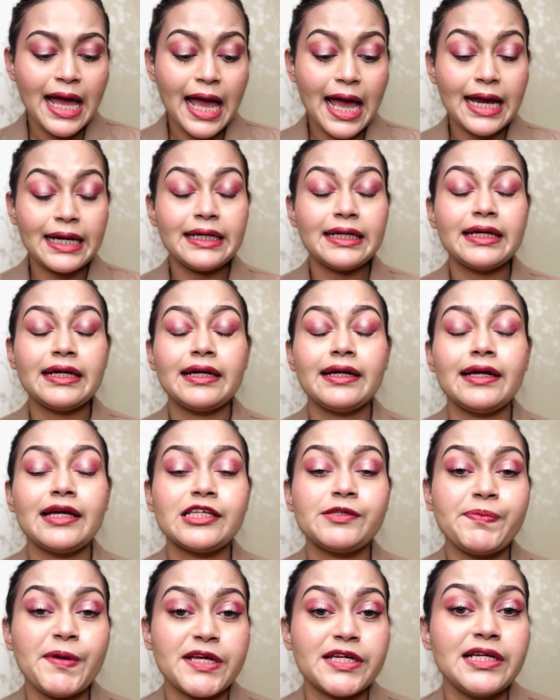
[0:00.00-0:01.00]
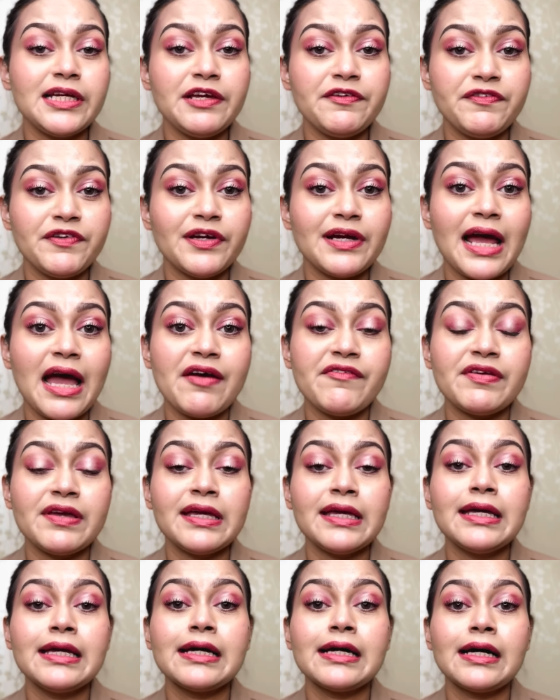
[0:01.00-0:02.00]
and especially if you're
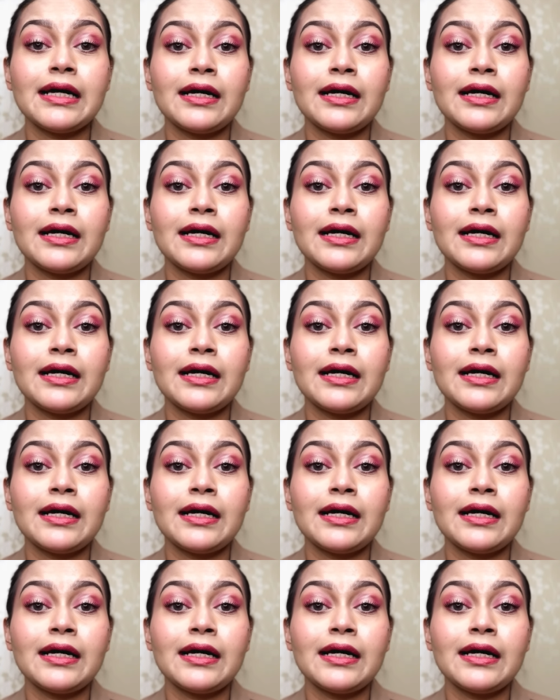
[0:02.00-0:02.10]
having